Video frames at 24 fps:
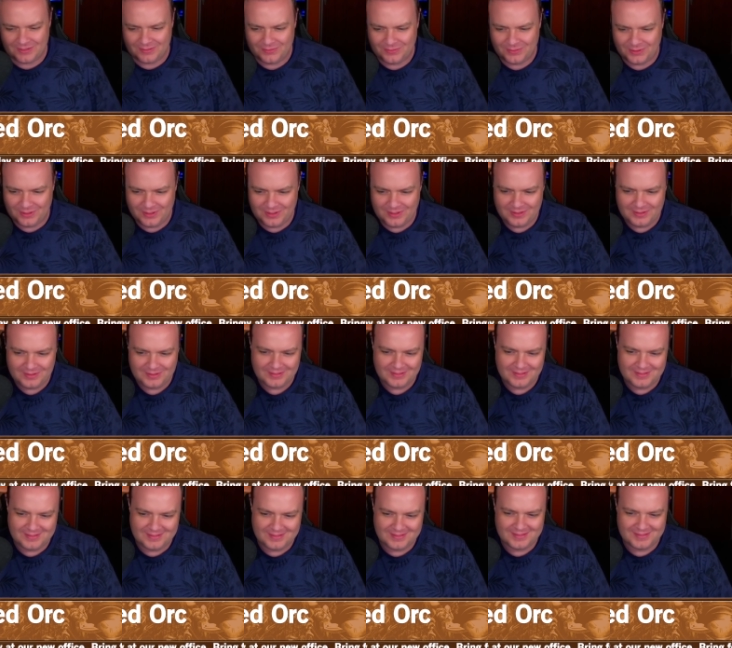the floor?
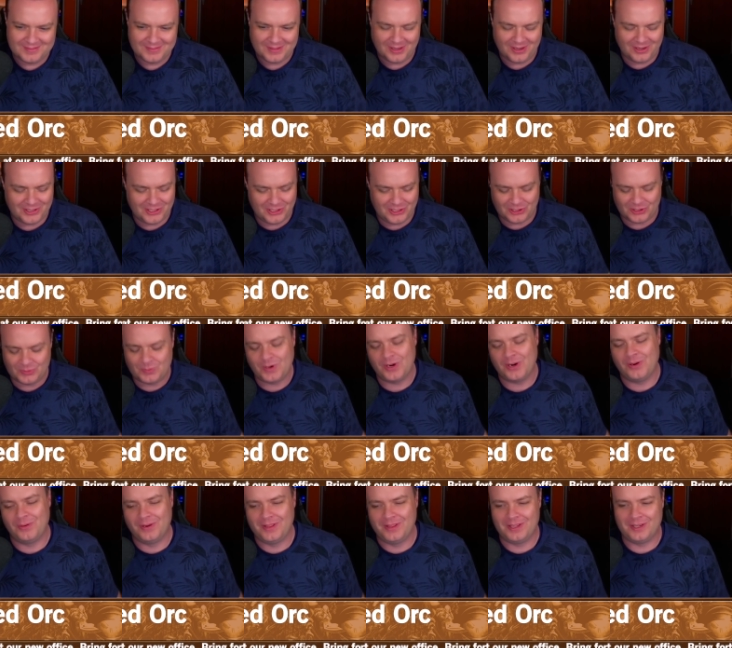Or do you just
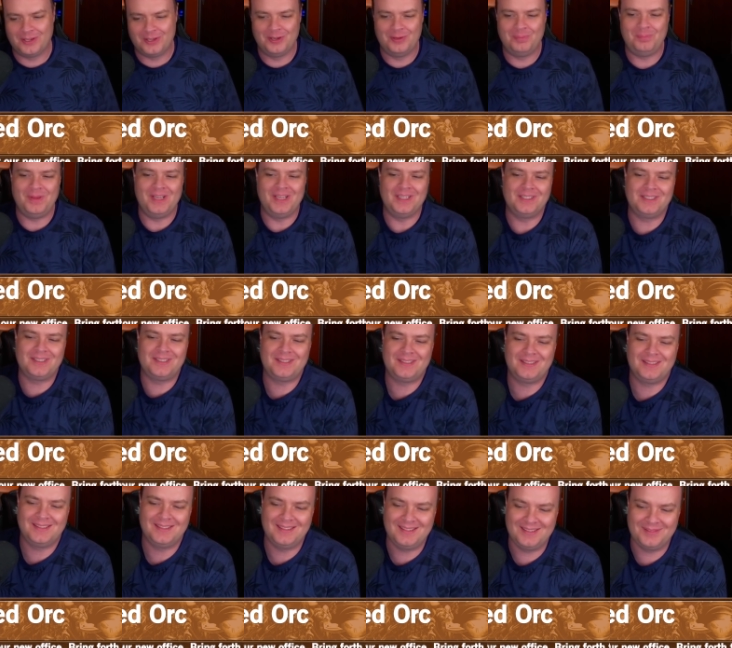want only the good bits?